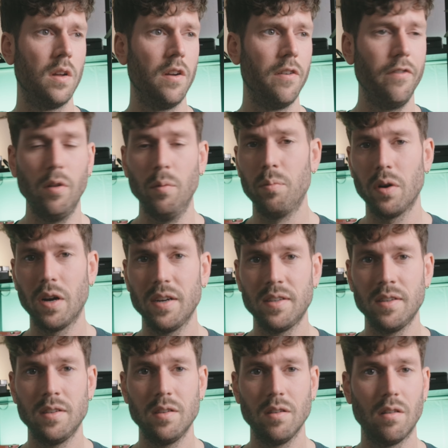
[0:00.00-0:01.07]
film
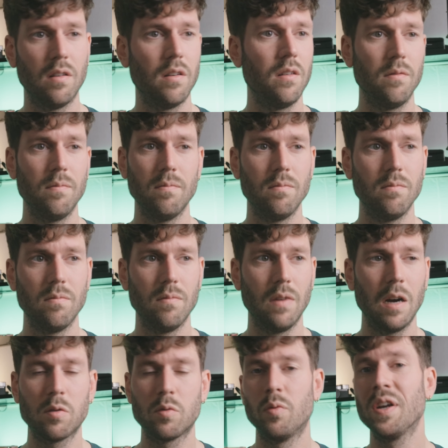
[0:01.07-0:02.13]
prices are
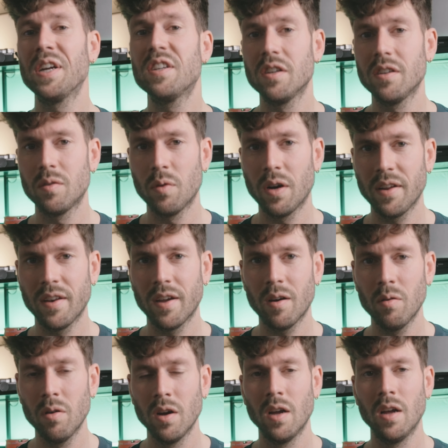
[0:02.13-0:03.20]
outrageous right now,